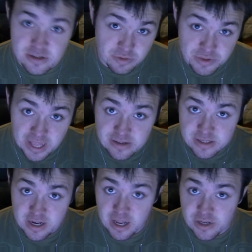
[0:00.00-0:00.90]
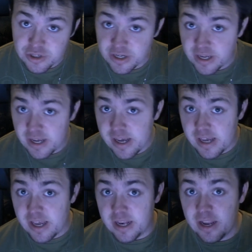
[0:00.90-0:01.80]
so 1,000 kanji
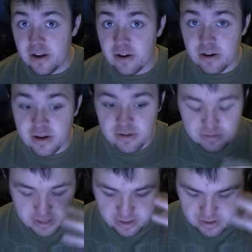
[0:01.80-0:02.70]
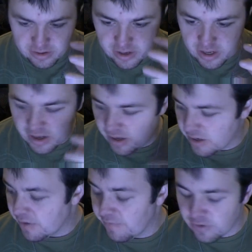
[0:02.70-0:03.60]
in here. It'll like
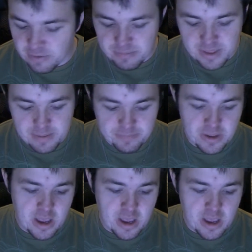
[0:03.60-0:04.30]
confirm them.